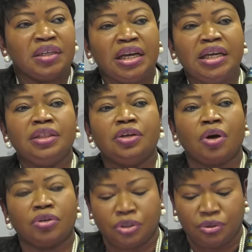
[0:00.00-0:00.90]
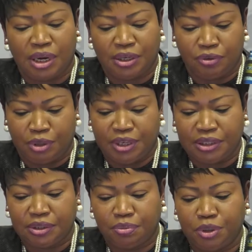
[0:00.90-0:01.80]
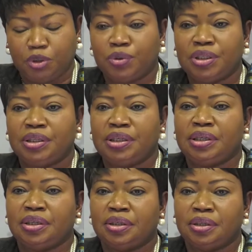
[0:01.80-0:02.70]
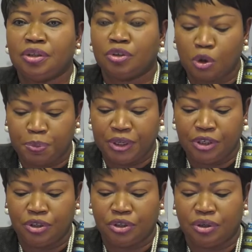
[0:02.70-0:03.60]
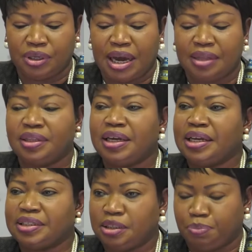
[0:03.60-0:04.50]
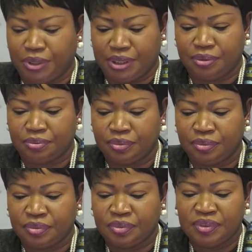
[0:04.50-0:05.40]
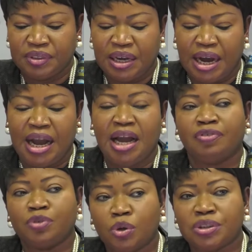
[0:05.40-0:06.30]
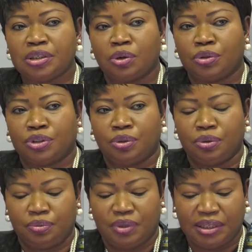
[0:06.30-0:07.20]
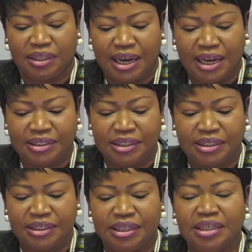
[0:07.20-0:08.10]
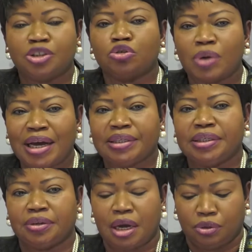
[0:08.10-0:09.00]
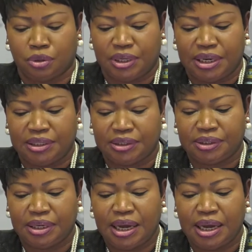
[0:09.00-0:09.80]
In the Cotonou Agreement between the European Union and the ACP, I have noted also that the ICC is rightly recognized